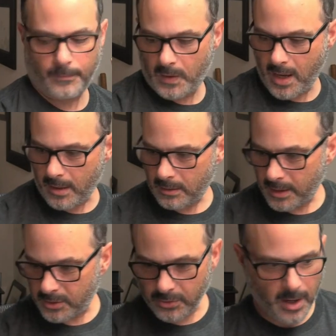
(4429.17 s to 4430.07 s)
yeah,
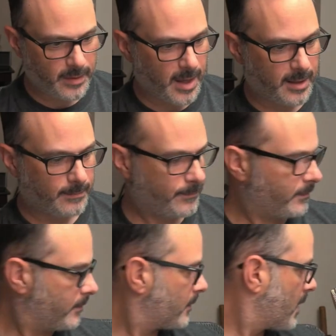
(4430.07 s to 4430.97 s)
let's try that.
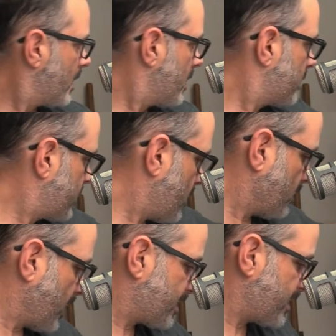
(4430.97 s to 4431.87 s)
So
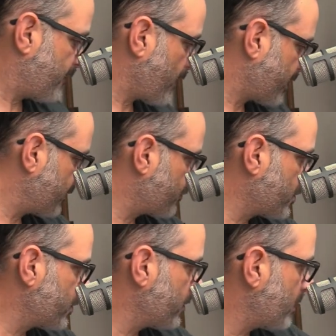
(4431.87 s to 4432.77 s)
let's see if I can
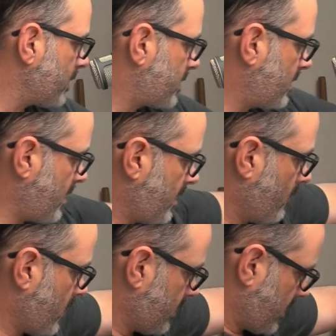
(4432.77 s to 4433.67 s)
ruin this thing.
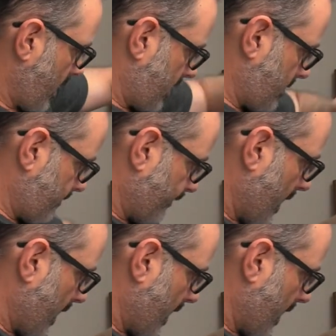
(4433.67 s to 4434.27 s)
One second.